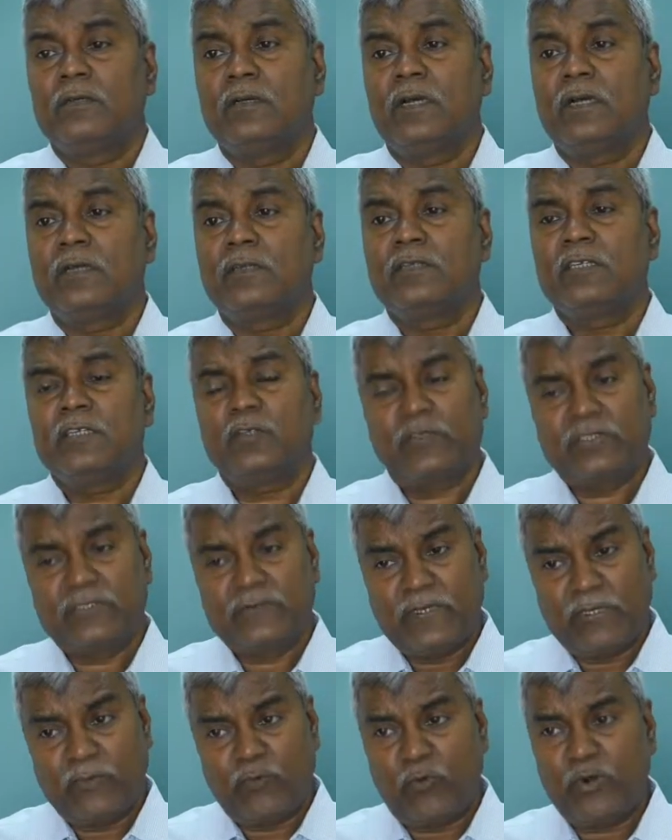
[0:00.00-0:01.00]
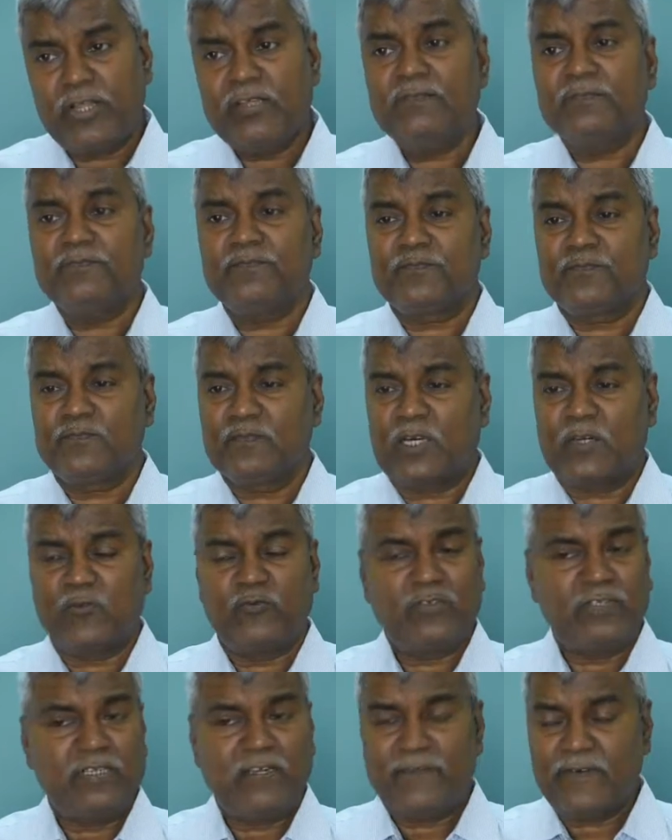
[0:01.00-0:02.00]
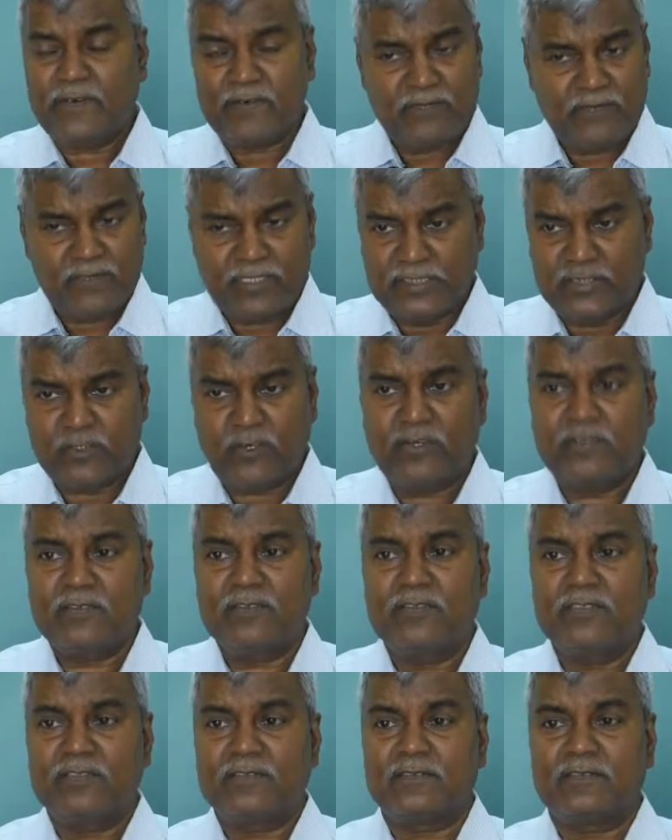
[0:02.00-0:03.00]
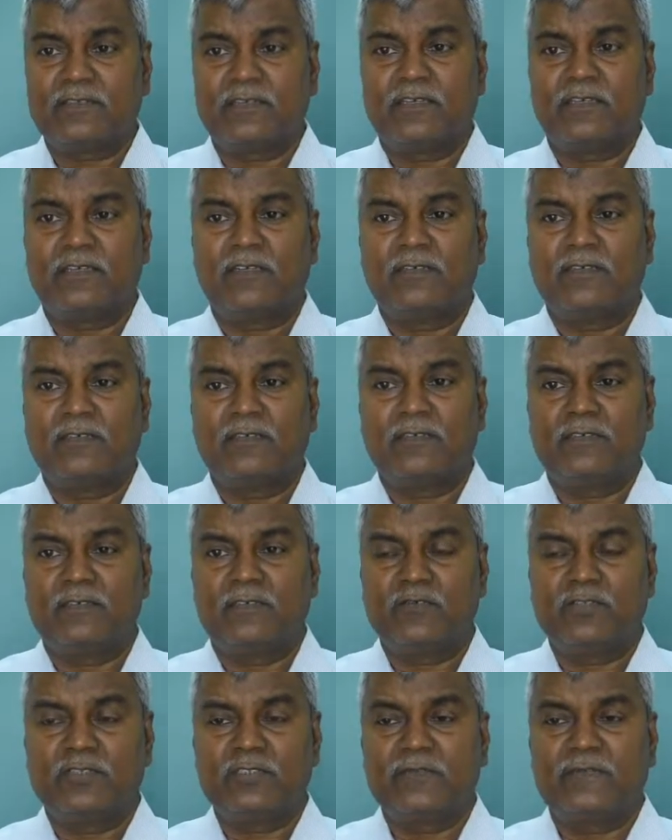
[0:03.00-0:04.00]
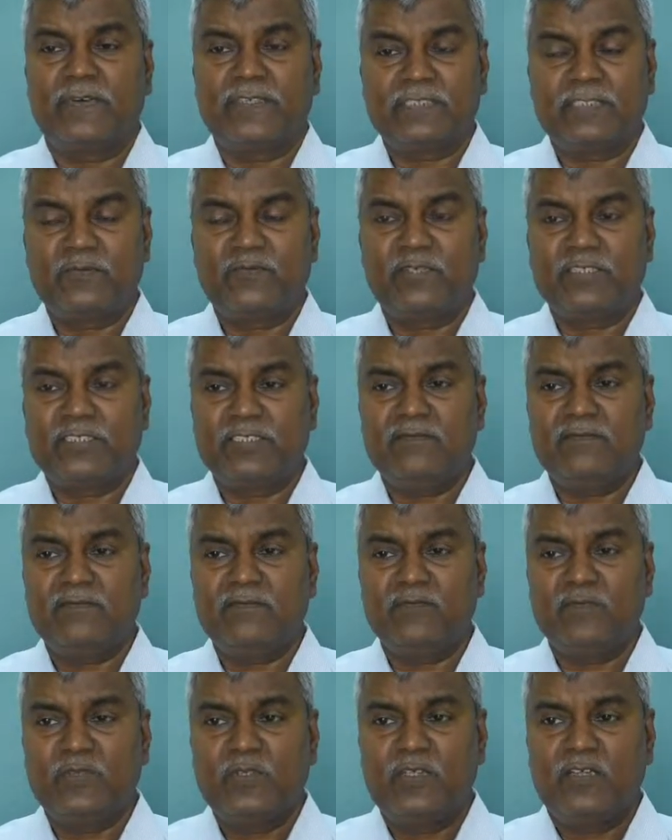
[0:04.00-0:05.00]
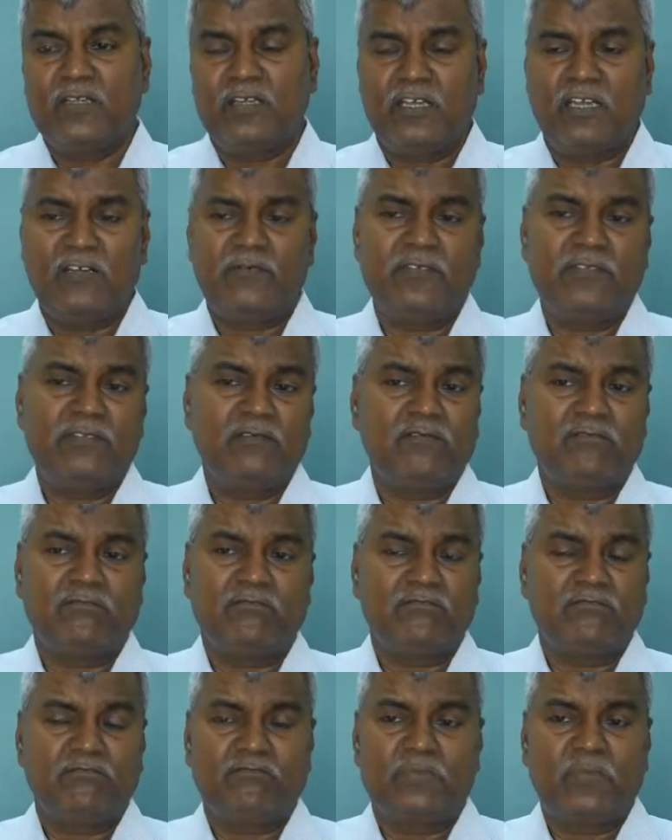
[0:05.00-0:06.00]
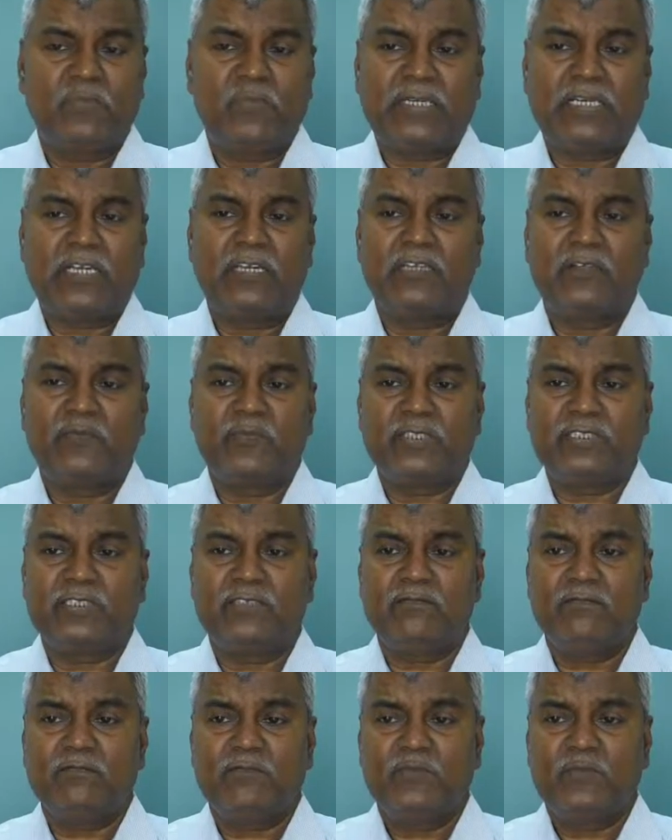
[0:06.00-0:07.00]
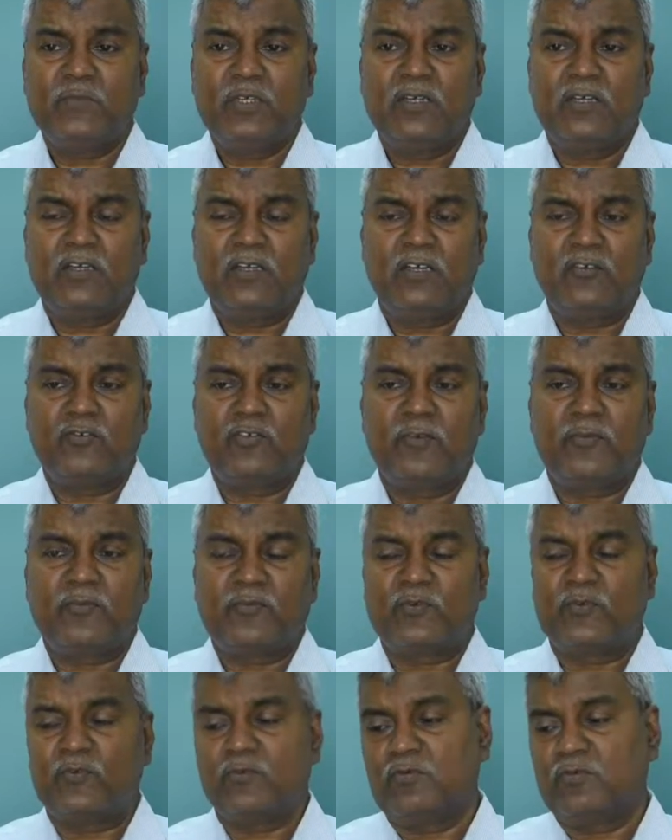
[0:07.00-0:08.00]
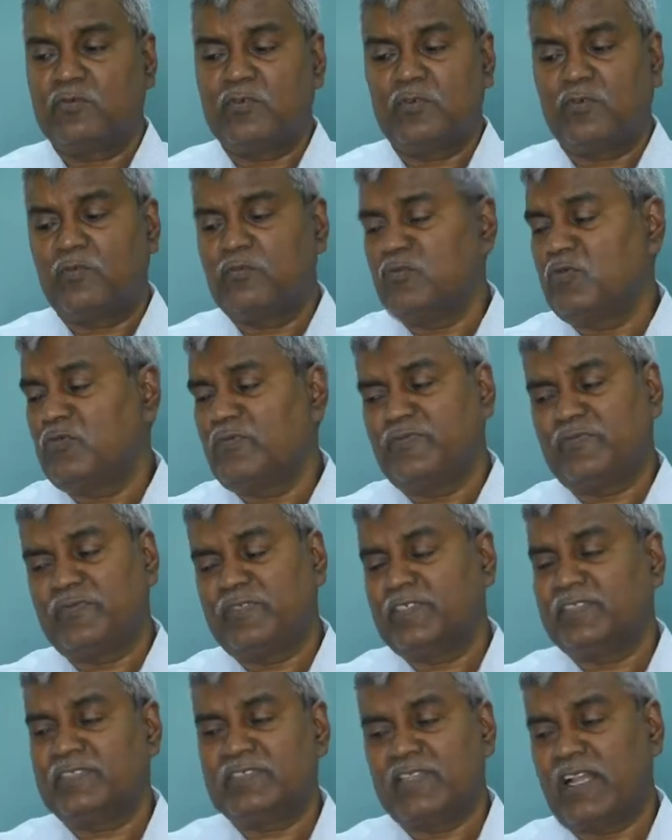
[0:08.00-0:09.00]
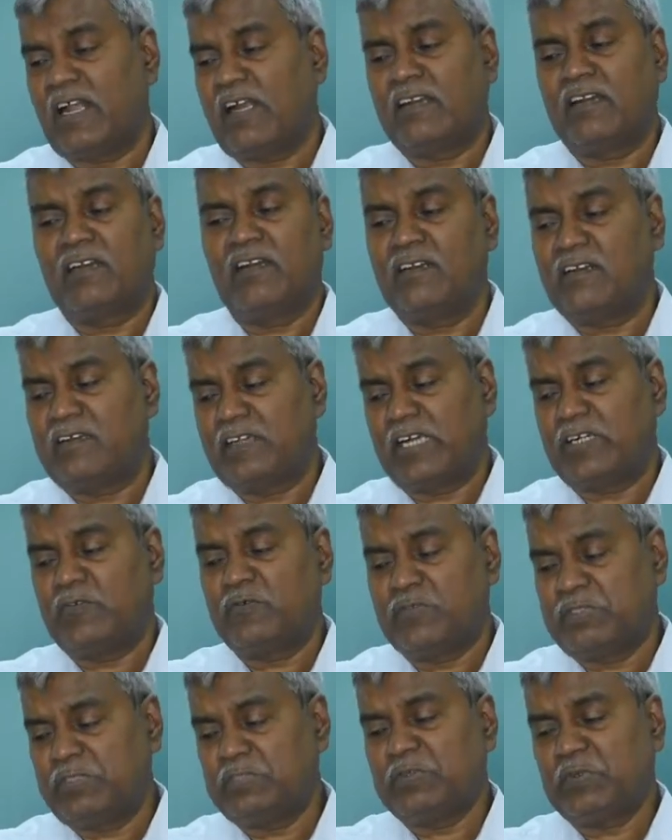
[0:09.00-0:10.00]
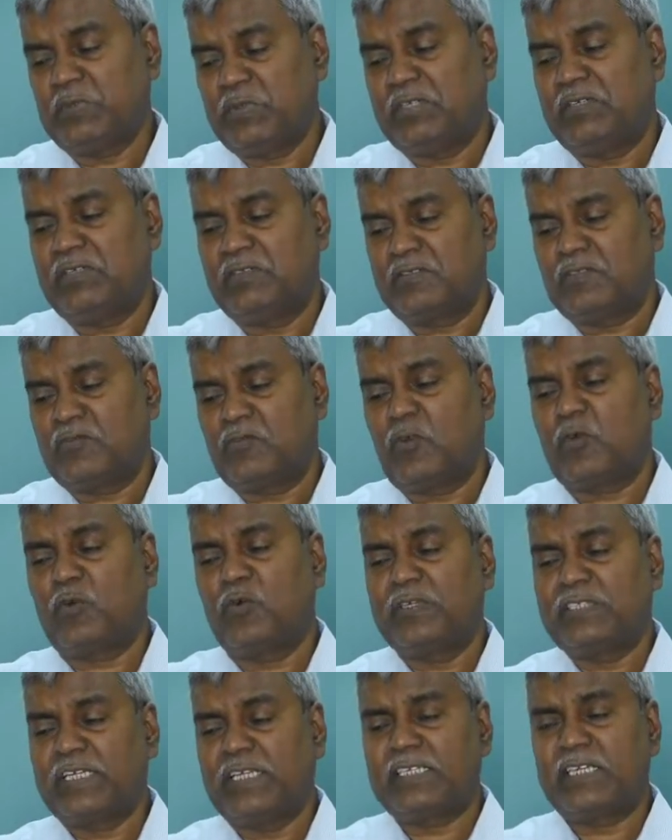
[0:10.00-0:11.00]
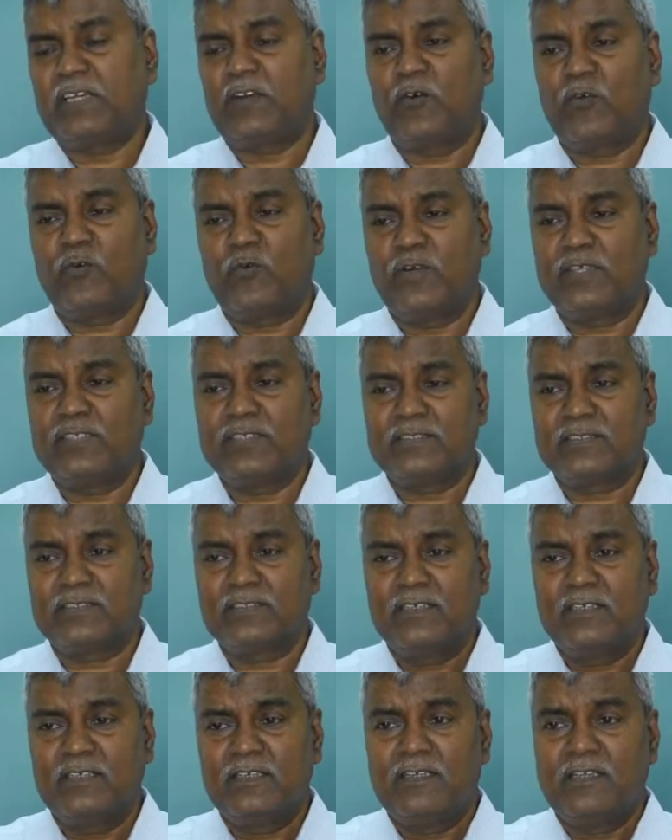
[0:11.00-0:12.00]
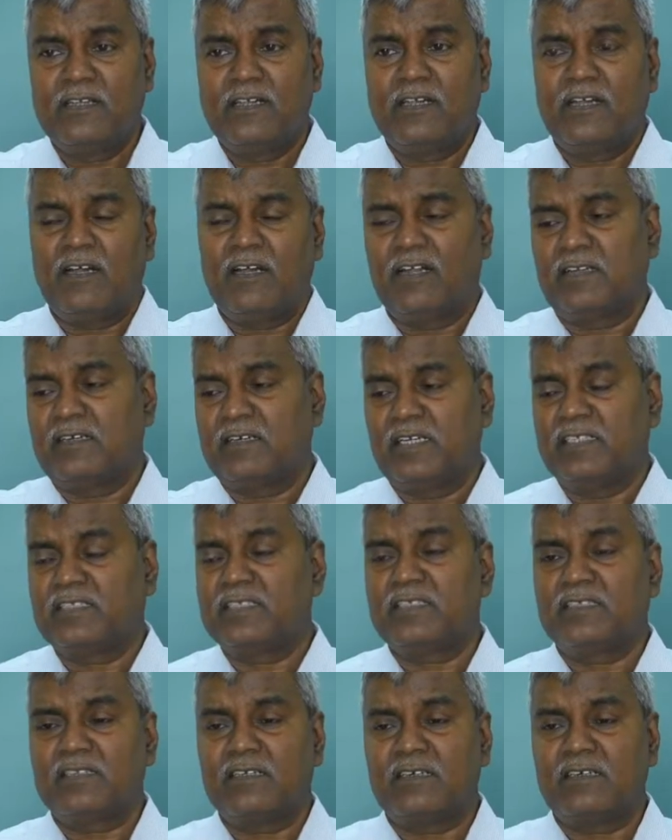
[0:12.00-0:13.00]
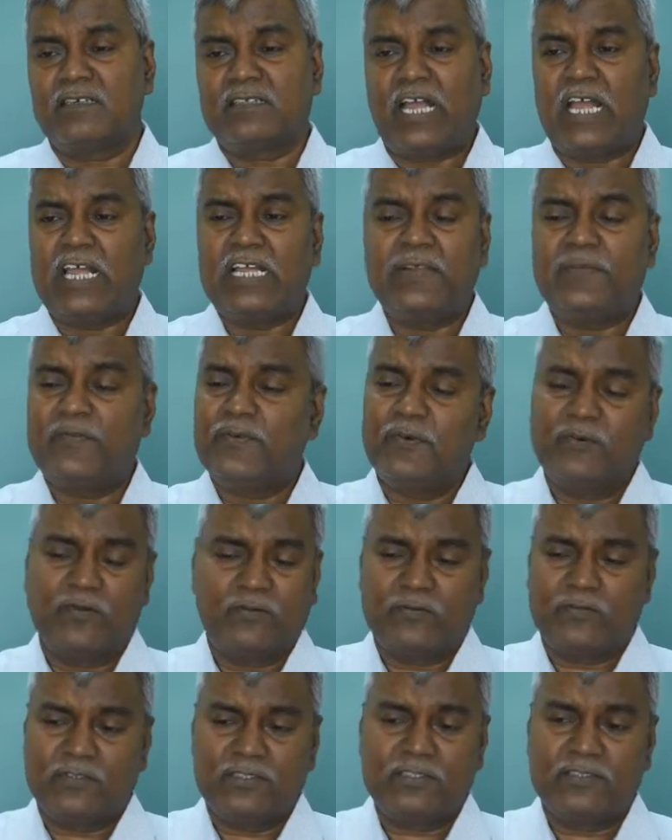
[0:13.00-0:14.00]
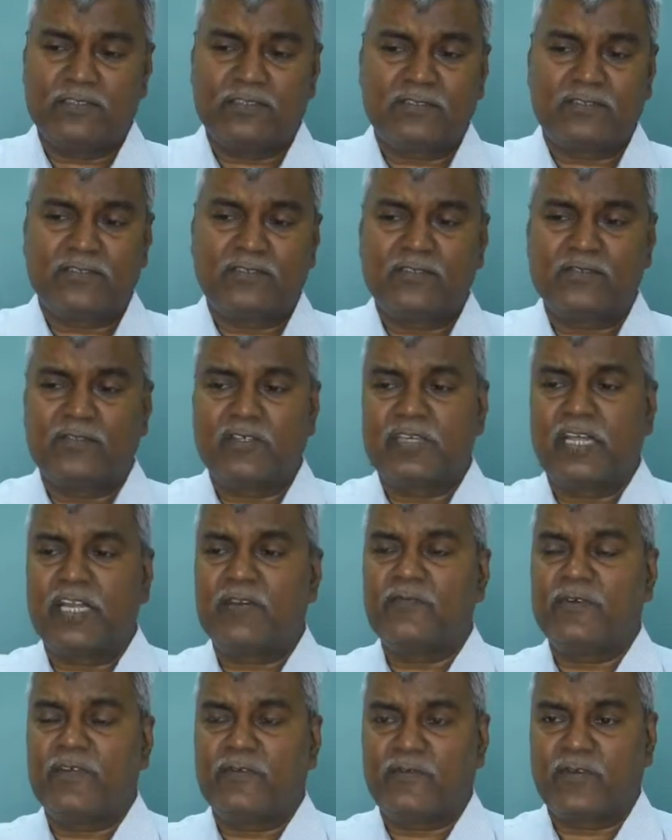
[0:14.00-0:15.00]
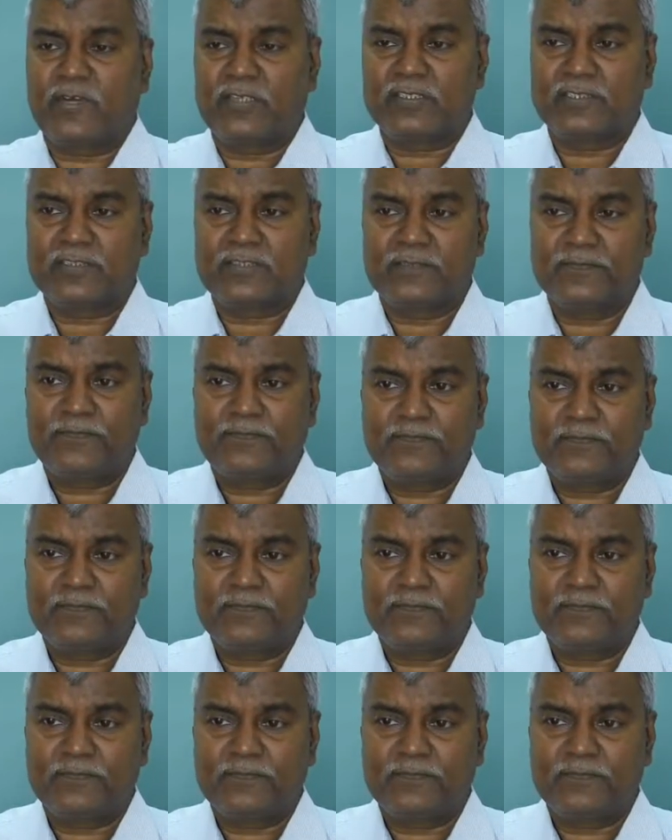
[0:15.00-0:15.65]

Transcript: And it was very boring, and we never enjoyed this using facet machine, heavy metallic machine, and you have to move this handle right away, this way, clockwise, anti-clockwise, and register, type. Oh, this is a nightmare for us.